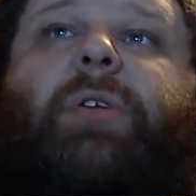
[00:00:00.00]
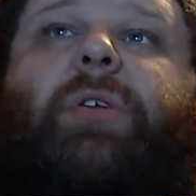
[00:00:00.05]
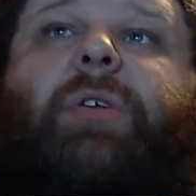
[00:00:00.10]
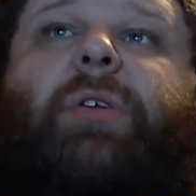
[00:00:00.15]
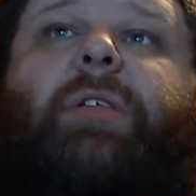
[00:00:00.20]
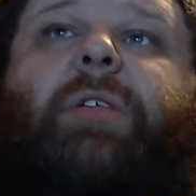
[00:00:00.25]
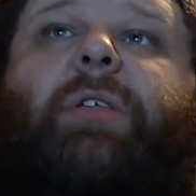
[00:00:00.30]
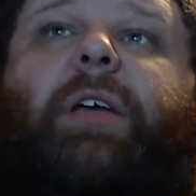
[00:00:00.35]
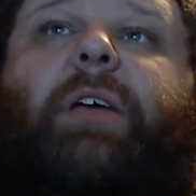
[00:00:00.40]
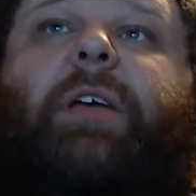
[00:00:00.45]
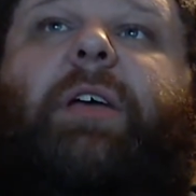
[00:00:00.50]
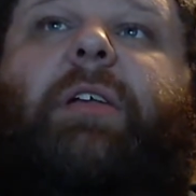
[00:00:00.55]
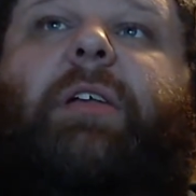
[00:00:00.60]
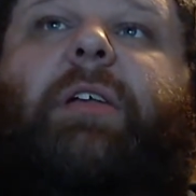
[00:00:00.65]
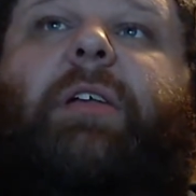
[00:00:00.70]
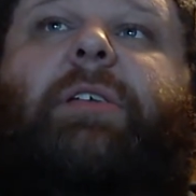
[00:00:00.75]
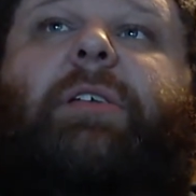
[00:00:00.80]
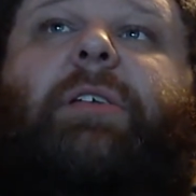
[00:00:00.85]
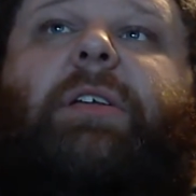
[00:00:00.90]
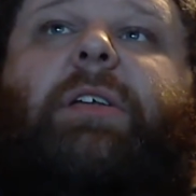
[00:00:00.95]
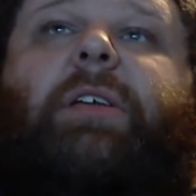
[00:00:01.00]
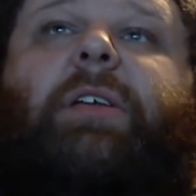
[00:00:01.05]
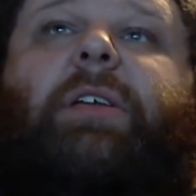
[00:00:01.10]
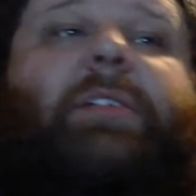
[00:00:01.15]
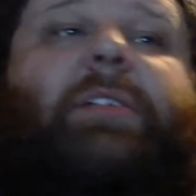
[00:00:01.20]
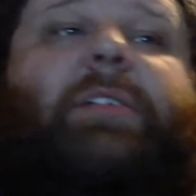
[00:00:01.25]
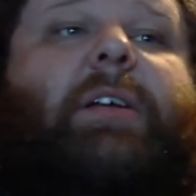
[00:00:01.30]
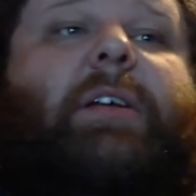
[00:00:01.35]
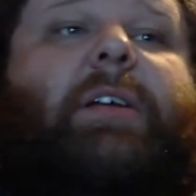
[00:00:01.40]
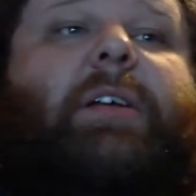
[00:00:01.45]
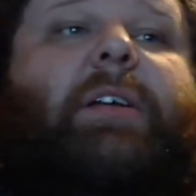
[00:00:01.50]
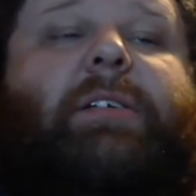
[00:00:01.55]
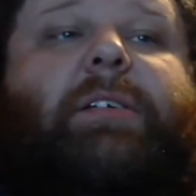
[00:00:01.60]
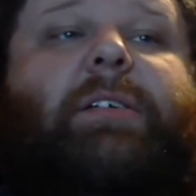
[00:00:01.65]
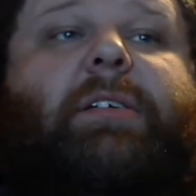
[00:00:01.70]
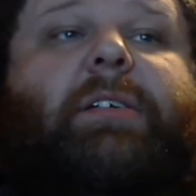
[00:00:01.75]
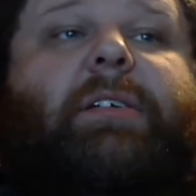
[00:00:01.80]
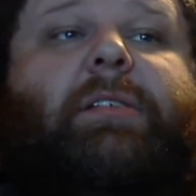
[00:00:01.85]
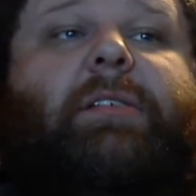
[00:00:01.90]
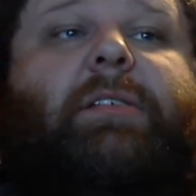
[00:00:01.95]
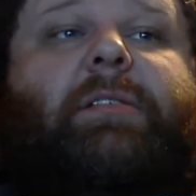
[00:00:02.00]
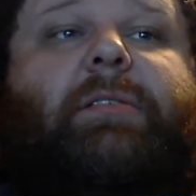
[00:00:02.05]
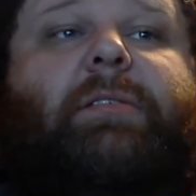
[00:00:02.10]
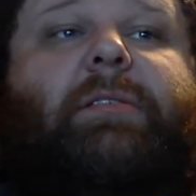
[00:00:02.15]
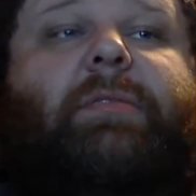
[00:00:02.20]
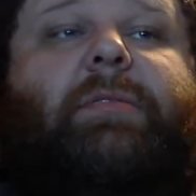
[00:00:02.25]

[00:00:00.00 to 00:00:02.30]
sure they had LCDs in '96.